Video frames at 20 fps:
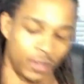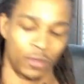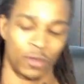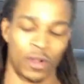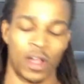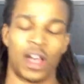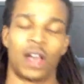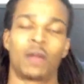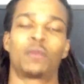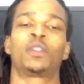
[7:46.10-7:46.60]

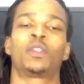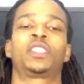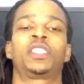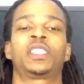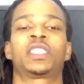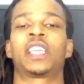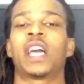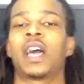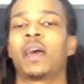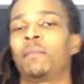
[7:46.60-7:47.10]
Rob
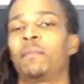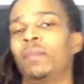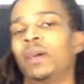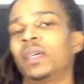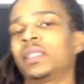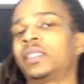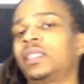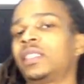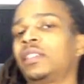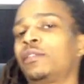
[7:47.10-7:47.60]
Richards got
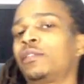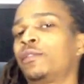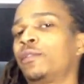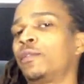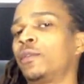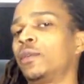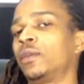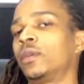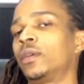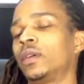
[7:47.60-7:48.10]
busted
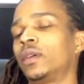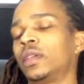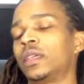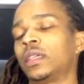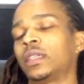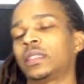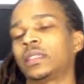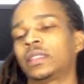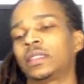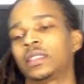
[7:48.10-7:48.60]

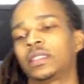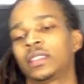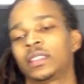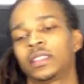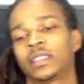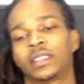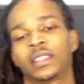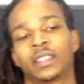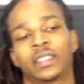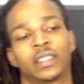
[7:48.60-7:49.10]
for,
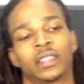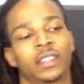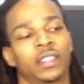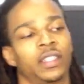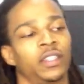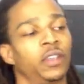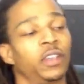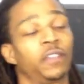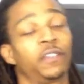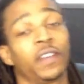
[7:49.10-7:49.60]

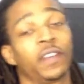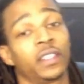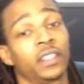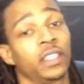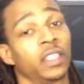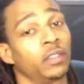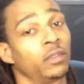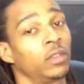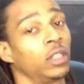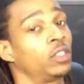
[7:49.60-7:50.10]
you know, he
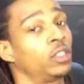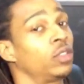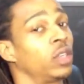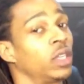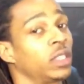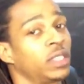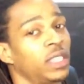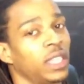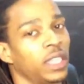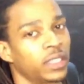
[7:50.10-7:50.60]
failed a
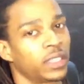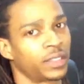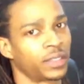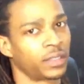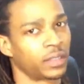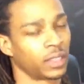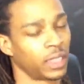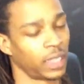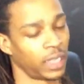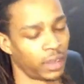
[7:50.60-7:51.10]
drug
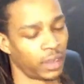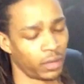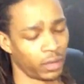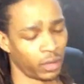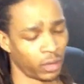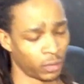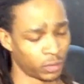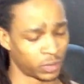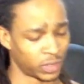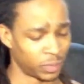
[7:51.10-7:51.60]
test, and I don't
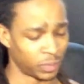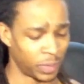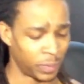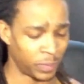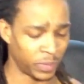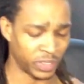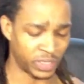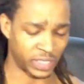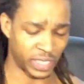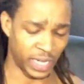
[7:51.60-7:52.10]
know. Some
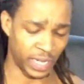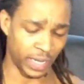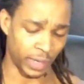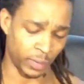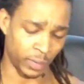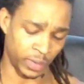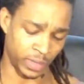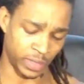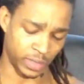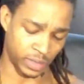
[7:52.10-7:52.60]
people are saying
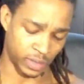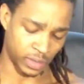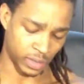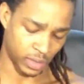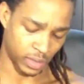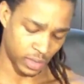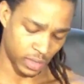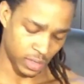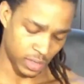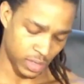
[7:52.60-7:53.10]
it
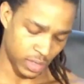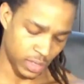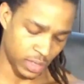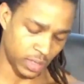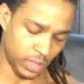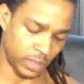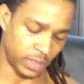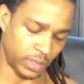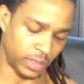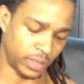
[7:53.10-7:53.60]
was
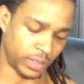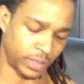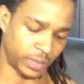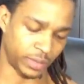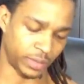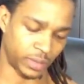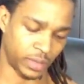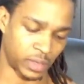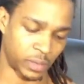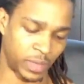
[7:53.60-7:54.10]

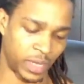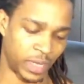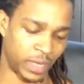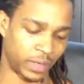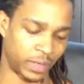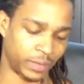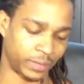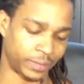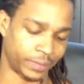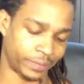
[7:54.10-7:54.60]
some
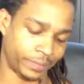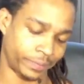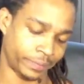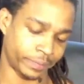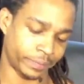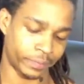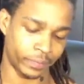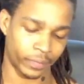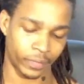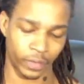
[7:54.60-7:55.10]
kind of
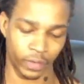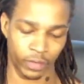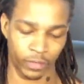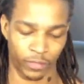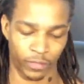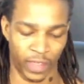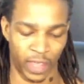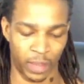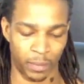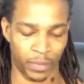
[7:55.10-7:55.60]

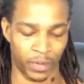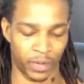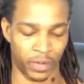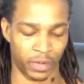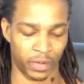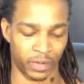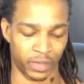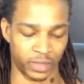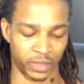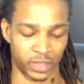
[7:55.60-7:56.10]
fat
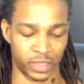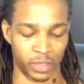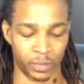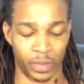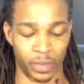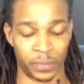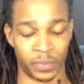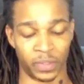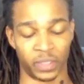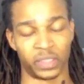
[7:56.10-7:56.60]
burner, and some
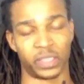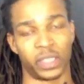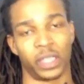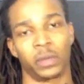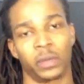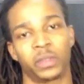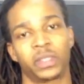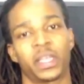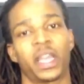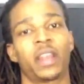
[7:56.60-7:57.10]
people are
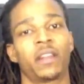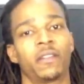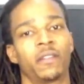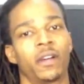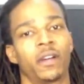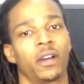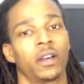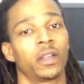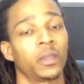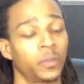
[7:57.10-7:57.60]
saying it was
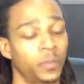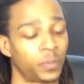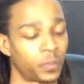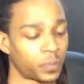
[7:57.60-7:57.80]
Anavar.